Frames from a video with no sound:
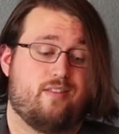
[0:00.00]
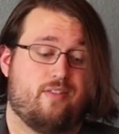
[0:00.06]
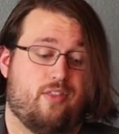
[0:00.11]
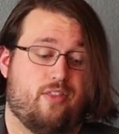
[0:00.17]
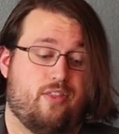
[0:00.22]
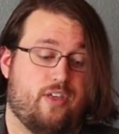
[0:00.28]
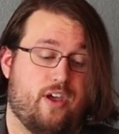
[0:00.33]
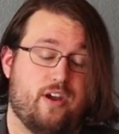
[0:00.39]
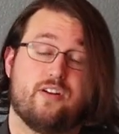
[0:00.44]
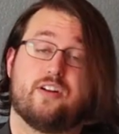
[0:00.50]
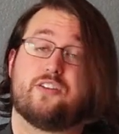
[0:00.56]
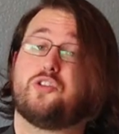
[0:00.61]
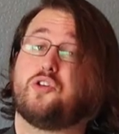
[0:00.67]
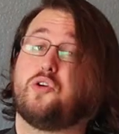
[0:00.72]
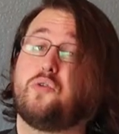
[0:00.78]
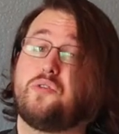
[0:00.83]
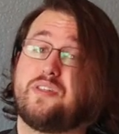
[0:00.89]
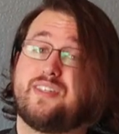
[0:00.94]
they're a
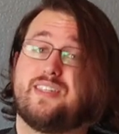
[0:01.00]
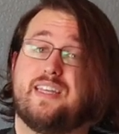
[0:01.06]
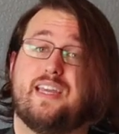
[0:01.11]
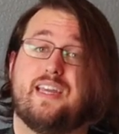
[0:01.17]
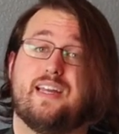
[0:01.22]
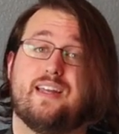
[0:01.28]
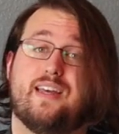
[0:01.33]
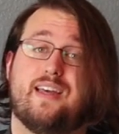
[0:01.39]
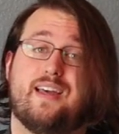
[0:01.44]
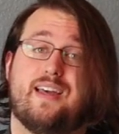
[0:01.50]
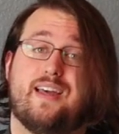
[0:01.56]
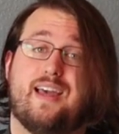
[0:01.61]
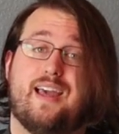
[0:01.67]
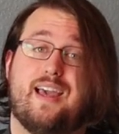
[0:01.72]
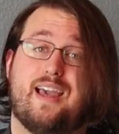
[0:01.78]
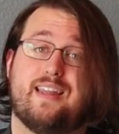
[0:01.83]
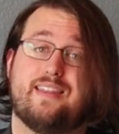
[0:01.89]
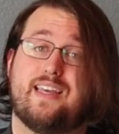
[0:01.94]
2-seed
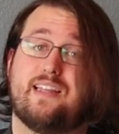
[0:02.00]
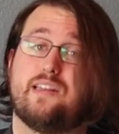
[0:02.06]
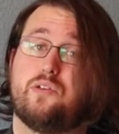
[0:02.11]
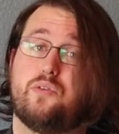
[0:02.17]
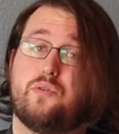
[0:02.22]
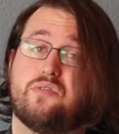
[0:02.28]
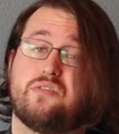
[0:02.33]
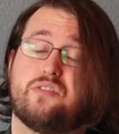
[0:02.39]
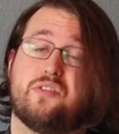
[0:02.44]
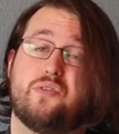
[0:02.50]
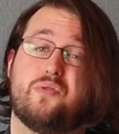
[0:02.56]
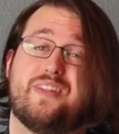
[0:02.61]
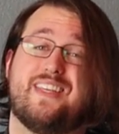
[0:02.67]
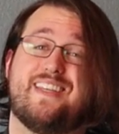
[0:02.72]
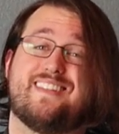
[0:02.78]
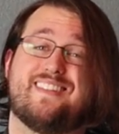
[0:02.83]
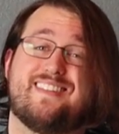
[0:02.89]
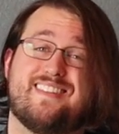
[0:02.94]
and they lose to
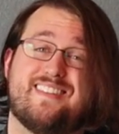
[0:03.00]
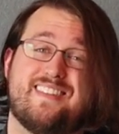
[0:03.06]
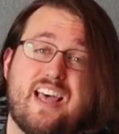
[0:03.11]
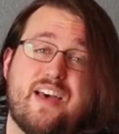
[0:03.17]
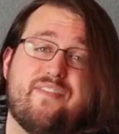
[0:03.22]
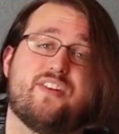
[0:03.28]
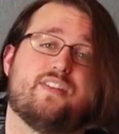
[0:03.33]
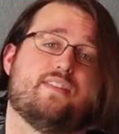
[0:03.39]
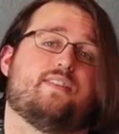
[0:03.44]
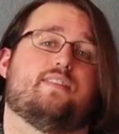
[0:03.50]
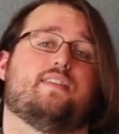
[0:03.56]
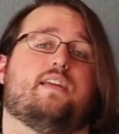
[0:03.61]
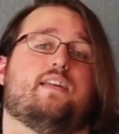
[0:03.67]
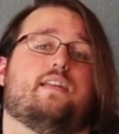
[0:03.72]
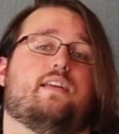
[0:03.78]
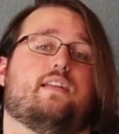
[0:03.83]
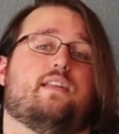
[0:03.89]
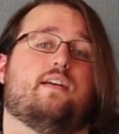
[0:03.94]
the
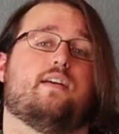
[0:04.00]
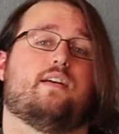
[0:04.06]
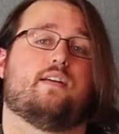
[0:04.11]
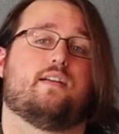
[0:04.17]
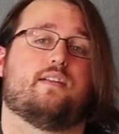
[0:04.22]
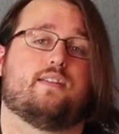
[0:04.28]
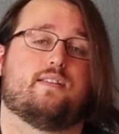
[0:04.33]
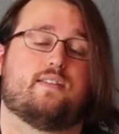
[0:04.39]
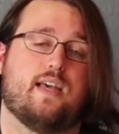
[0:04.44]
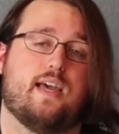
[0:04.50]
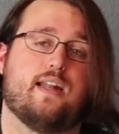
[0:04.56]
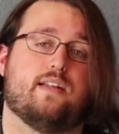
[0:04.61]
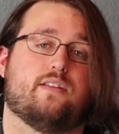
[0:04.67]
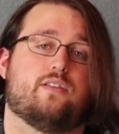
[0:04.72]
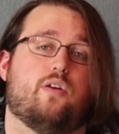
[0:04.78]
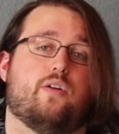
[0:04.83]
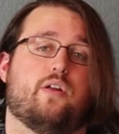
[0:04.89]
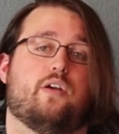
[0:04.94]
7-seeded San
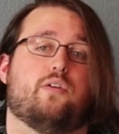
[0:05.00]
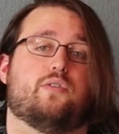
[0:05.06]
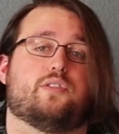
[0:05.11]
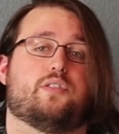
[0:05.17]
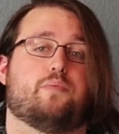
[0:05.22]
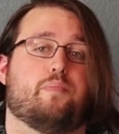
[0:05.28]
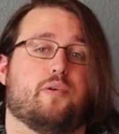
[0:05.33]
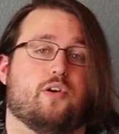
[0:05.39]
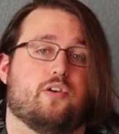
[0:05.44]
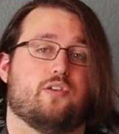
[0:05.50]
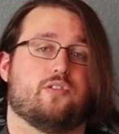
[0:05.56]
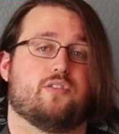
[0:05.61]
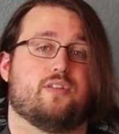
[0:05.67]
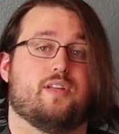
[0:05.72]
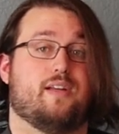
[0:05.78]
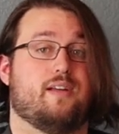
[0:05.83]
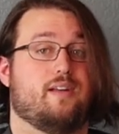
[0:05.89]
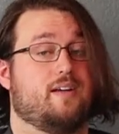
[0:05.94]
Antonio
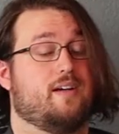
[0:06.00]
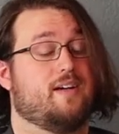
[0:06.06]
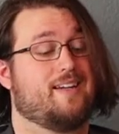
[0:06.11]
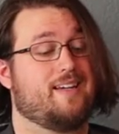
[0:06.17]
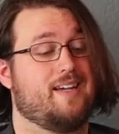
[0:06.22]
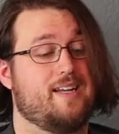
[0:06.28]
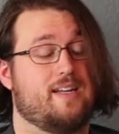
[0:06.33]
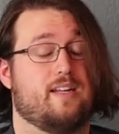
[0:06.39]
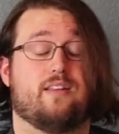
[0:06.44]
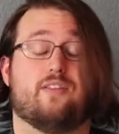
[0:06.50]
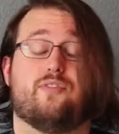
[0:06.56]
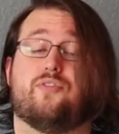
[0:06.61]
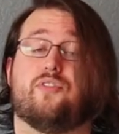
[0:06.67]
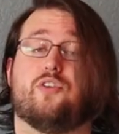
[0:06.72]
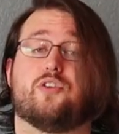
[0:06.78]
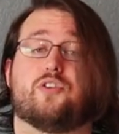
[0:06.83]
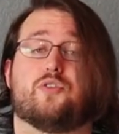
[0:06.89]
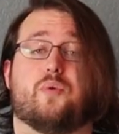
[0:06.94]
Spurs again in the
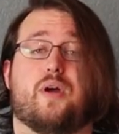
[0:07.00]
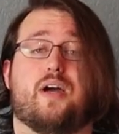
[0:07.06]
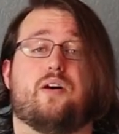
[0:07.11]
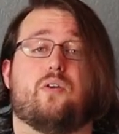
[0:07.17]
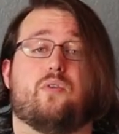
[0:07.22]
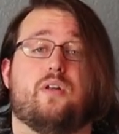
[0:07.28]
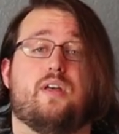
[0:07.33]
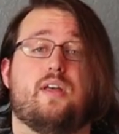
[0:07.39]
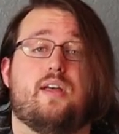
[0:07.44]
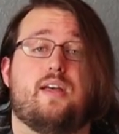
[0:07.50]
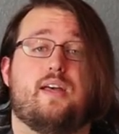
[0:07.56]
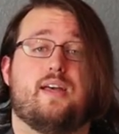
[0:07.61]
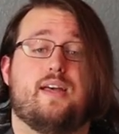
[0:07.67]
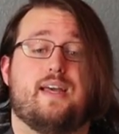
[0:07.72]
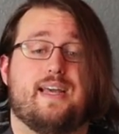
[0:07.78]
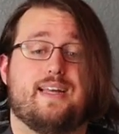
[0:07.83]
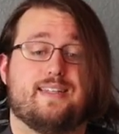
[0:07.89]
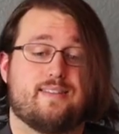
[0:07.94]
first round.
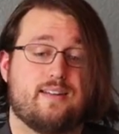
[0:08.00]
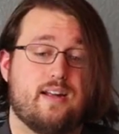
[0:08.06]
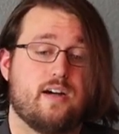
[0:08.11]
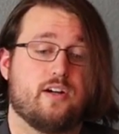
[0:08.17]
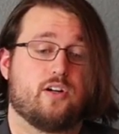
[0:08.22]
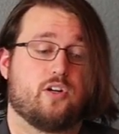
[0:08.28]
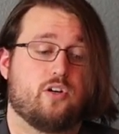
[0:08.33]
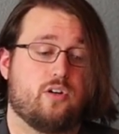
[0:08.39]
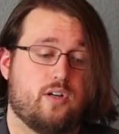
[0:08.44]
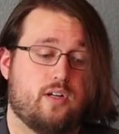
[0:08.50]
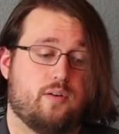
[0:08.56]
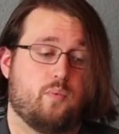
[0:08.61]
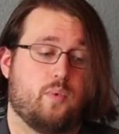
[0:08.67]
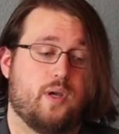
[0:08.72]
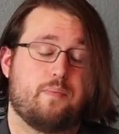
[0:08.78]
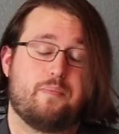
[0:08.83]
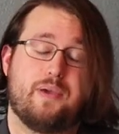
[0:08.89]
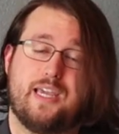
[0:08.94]
It's not good.
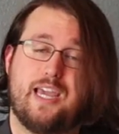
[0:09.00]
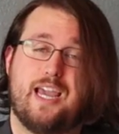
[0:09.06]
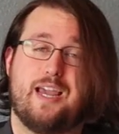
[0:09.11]
We